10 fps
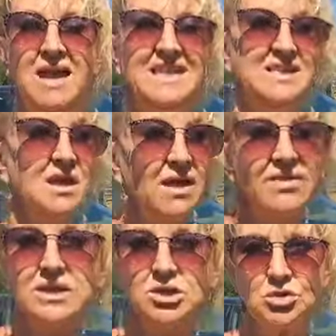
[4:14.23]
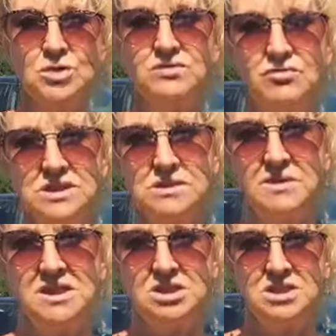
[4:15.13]
It's like they're two different
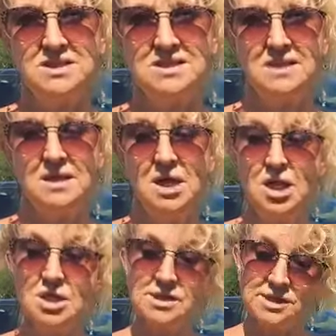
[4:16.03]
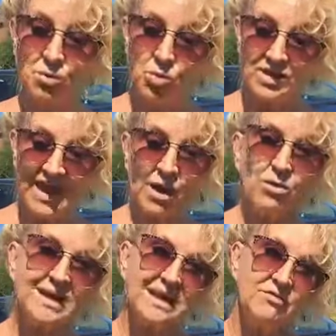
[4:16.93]
species. So
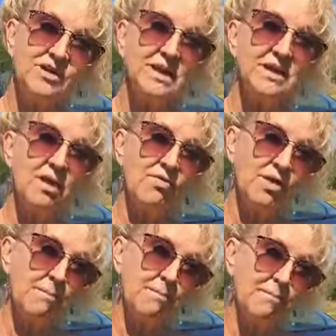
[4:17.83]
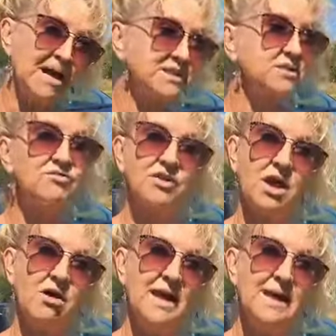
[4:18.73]
without giving the
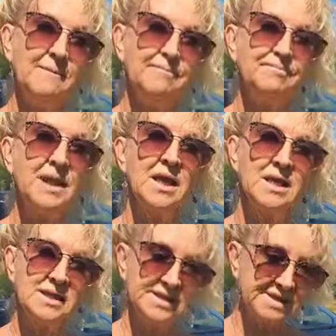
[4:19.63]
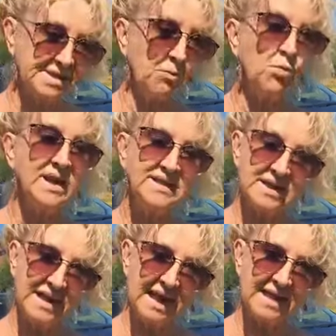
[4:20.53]
butterfly somewhere
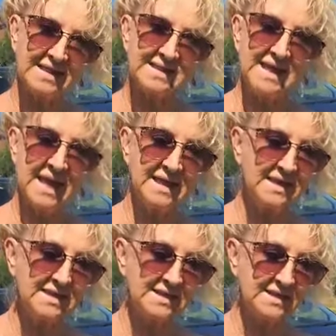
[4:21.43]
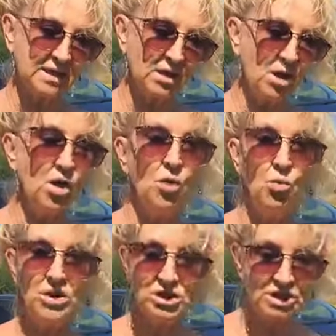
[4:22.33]
to lay its eggs,
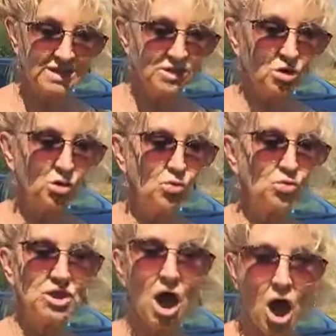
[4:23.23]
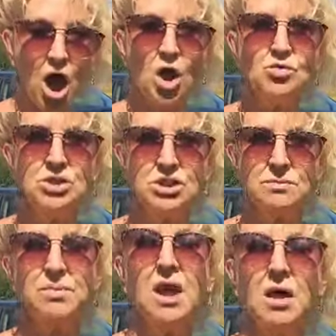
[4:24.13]
which is called a
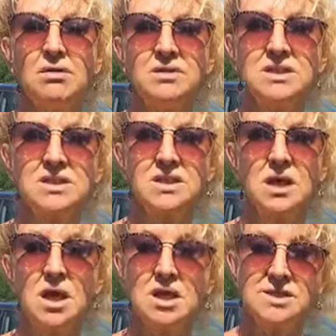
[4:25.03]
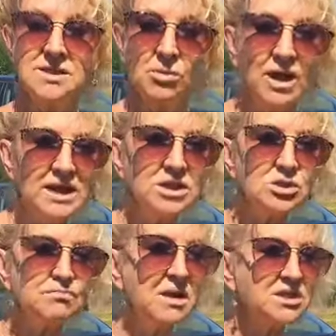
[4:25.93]
host plant, so
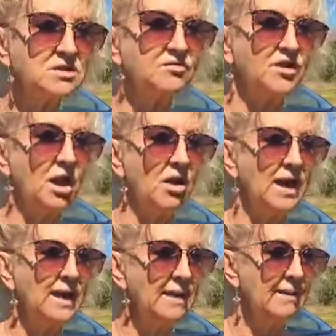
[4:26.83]
each butterfly